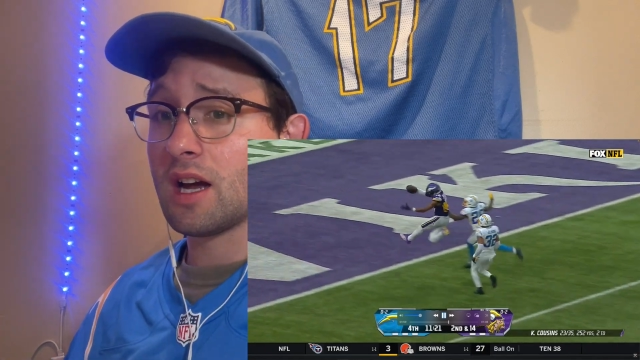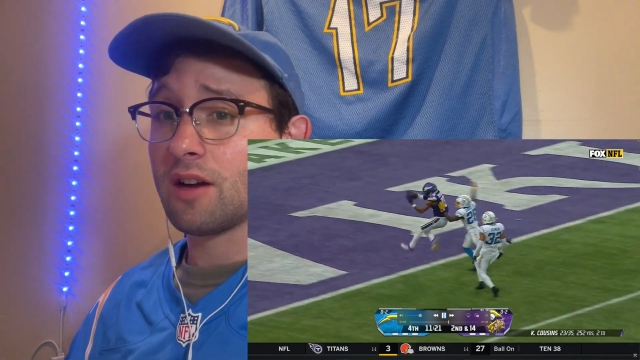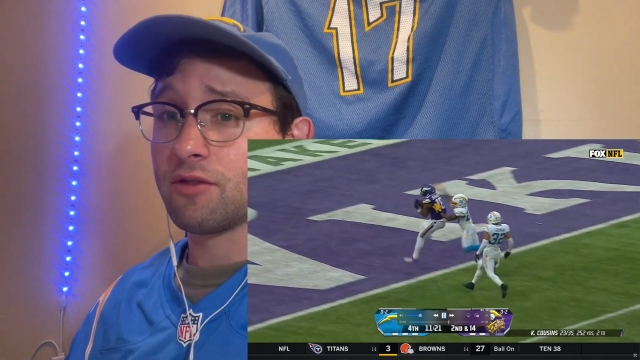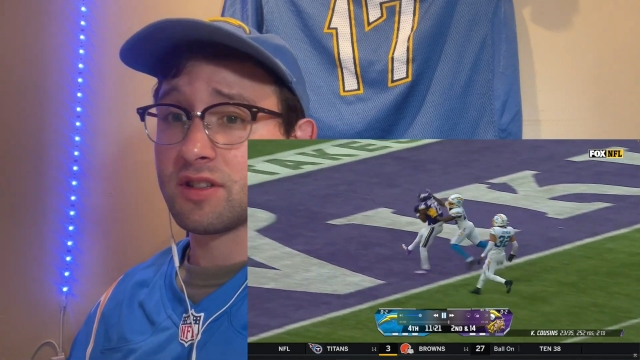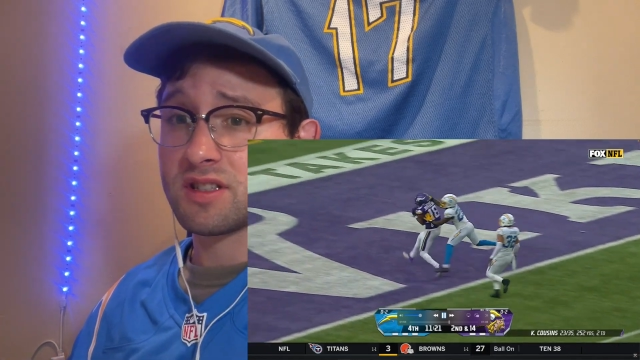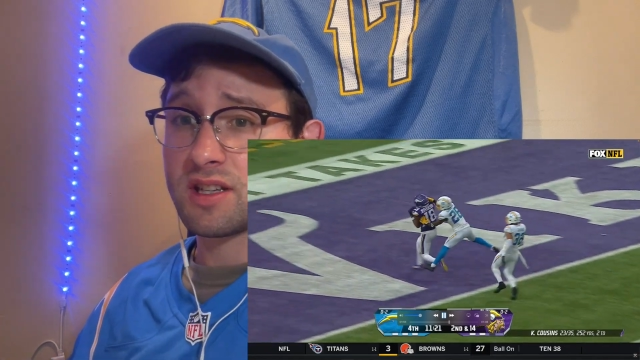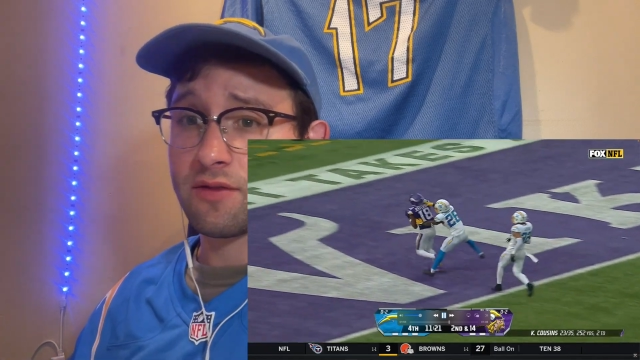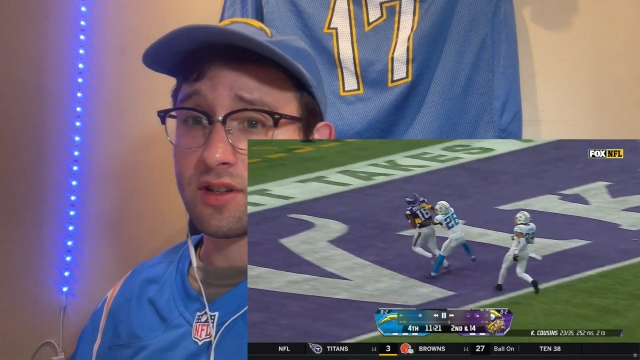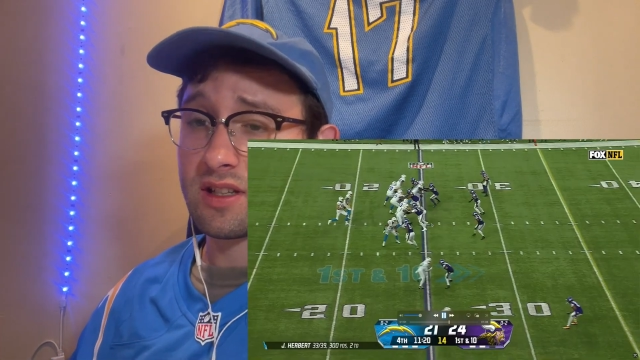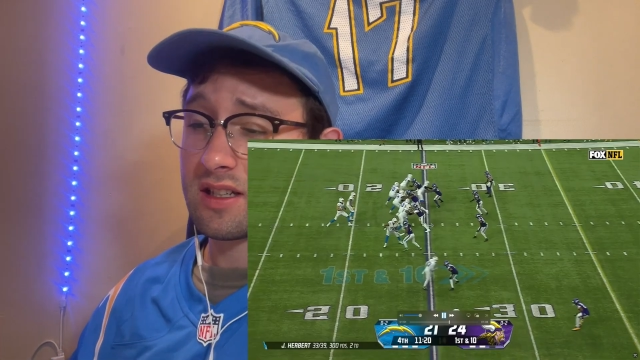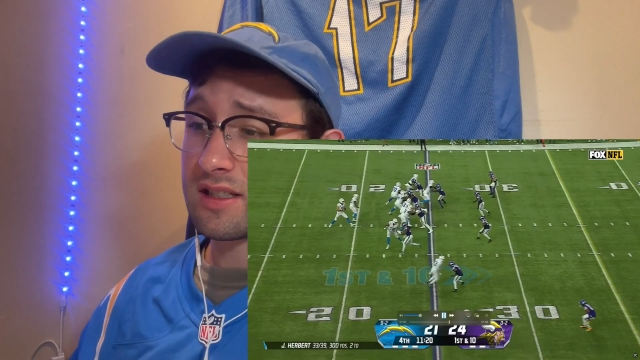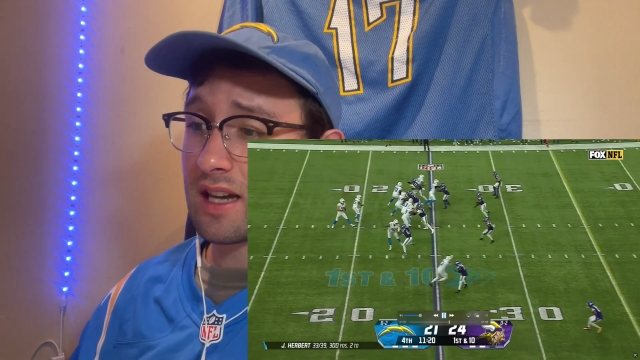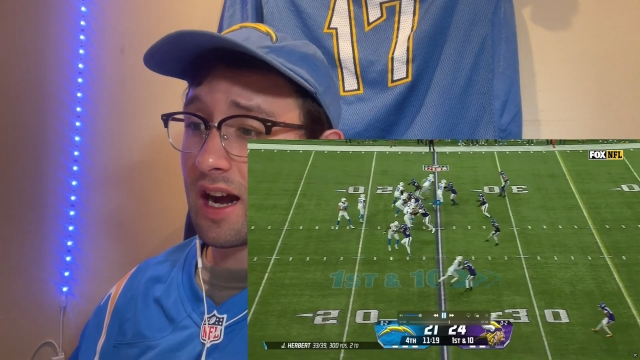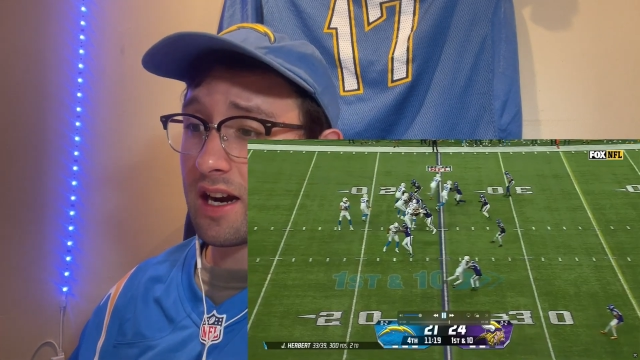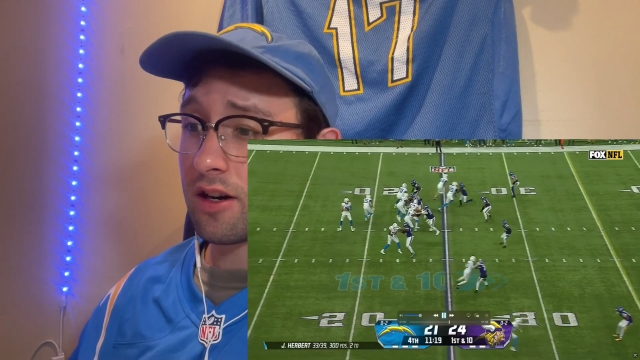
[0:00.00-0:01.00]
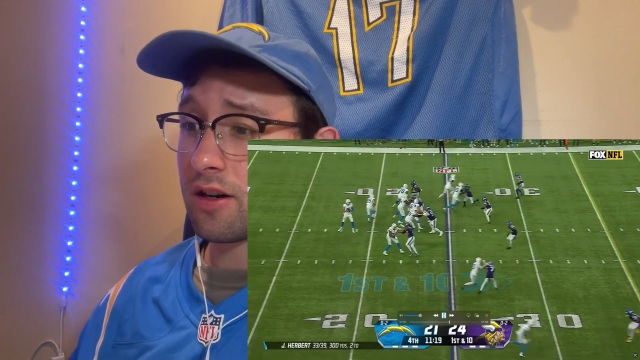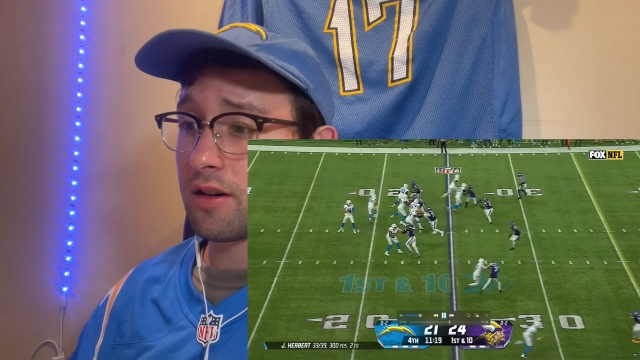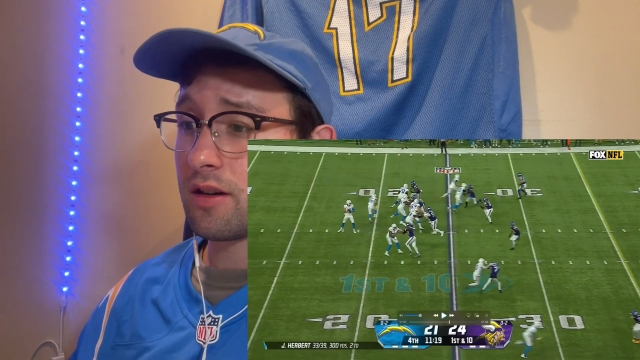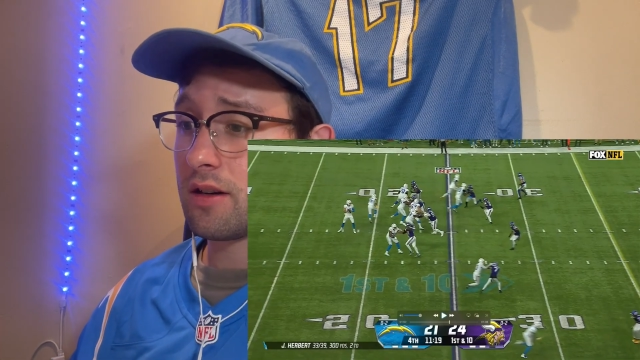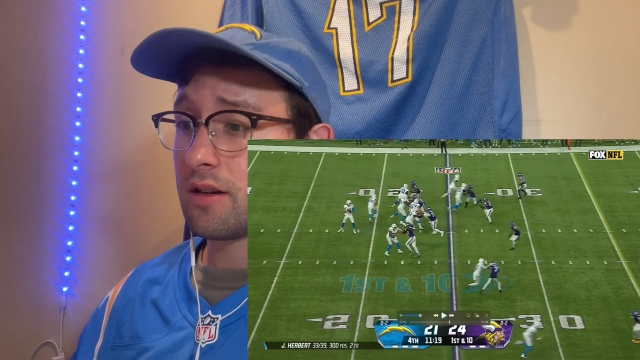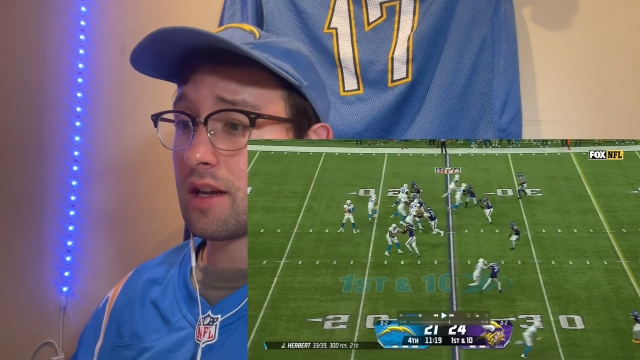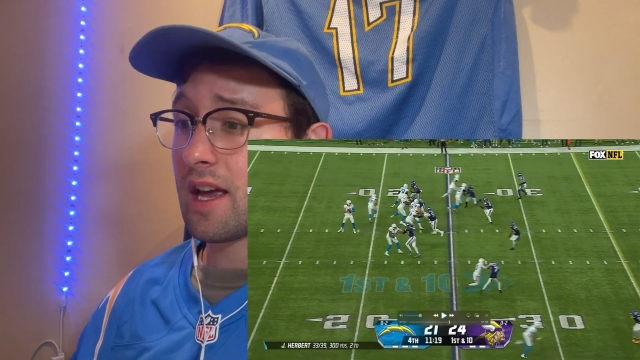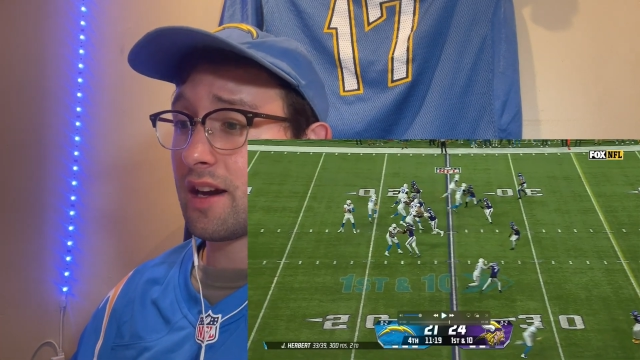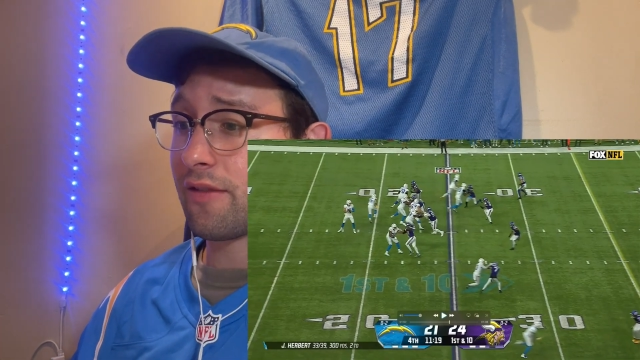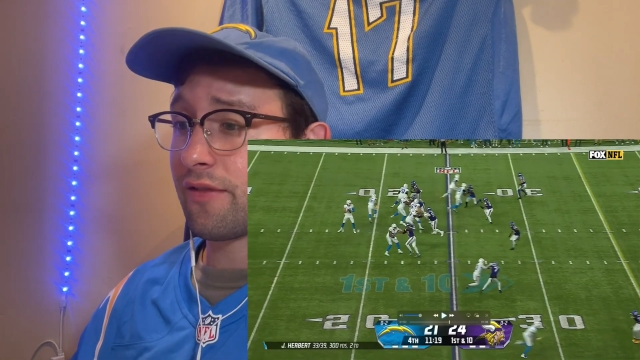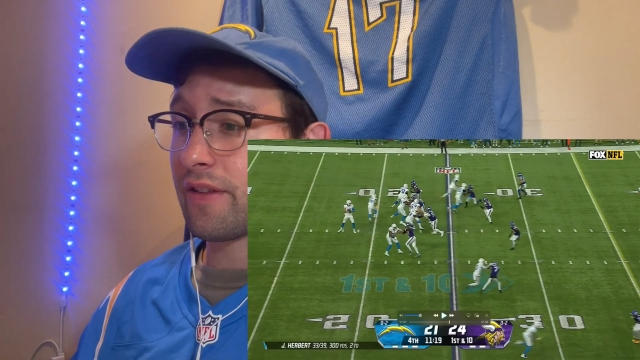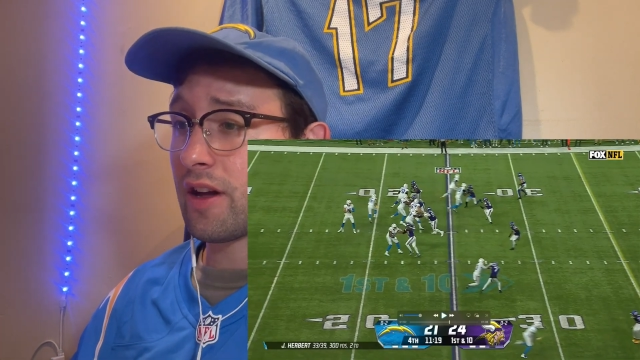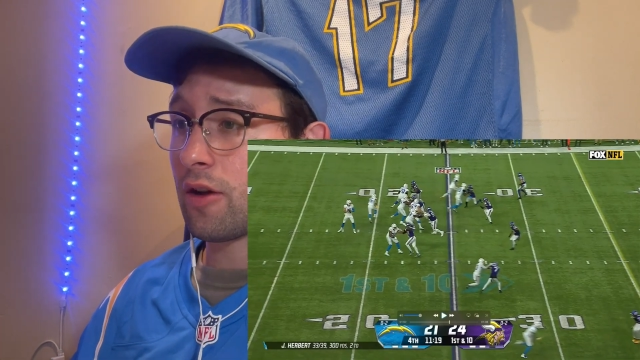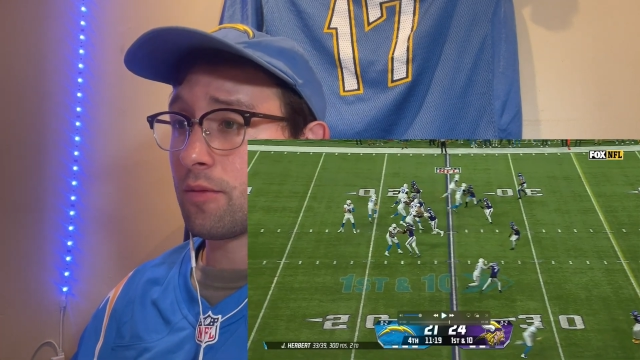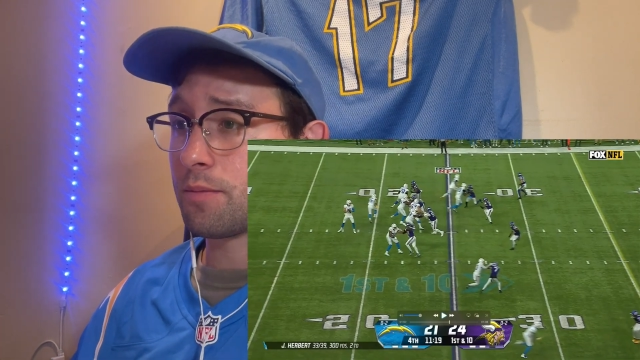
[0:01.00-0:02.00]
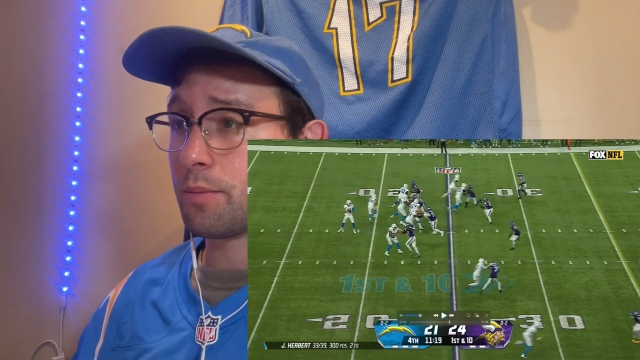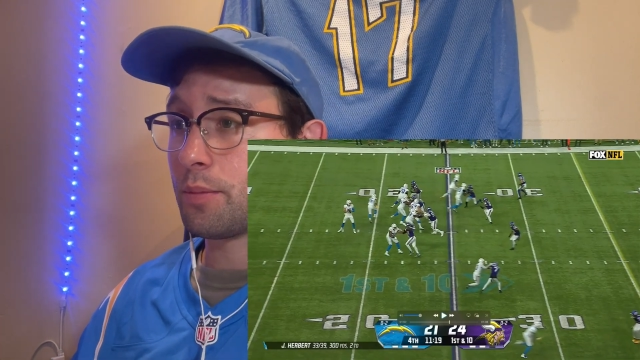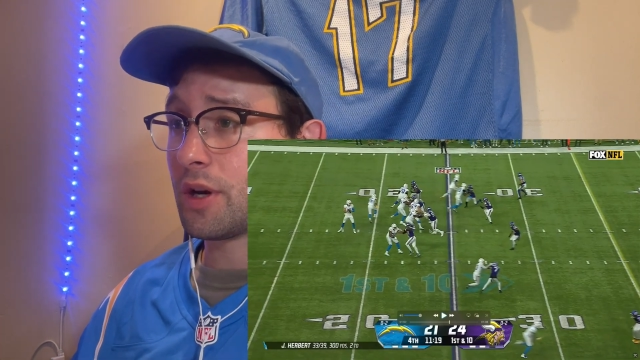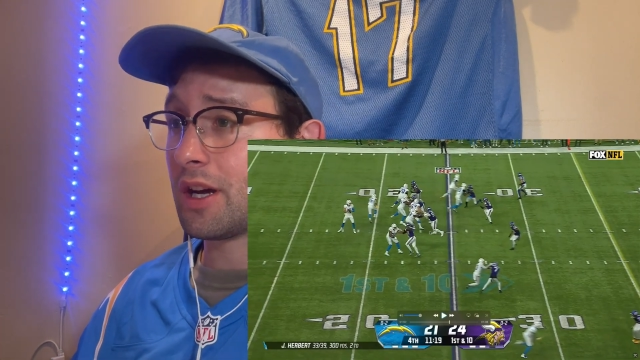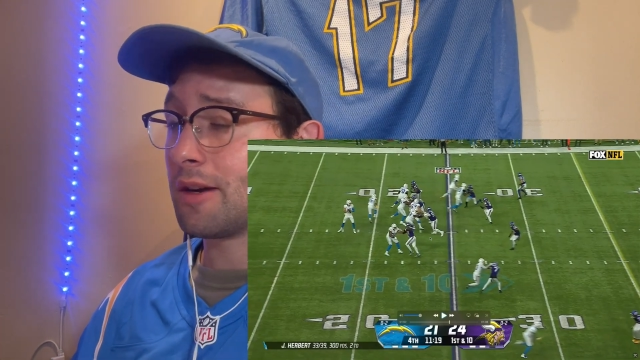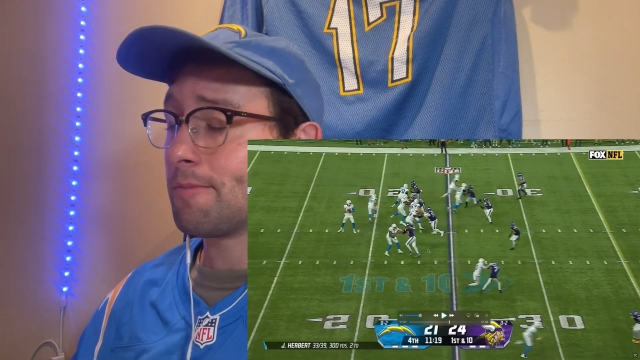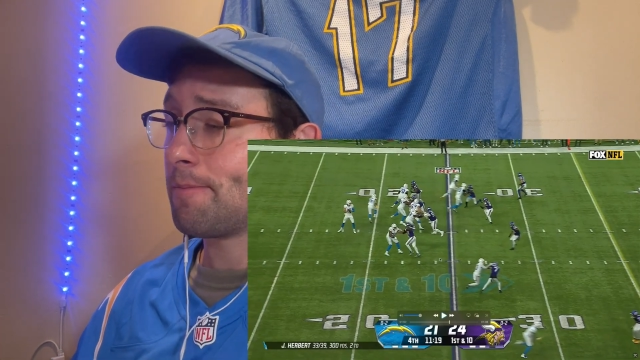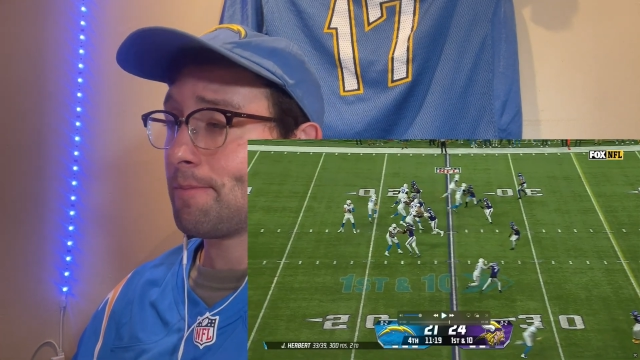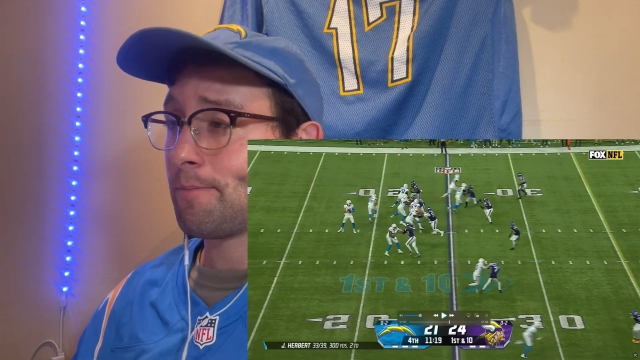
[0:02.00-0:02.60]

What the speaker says: receiver in the entire NFL. But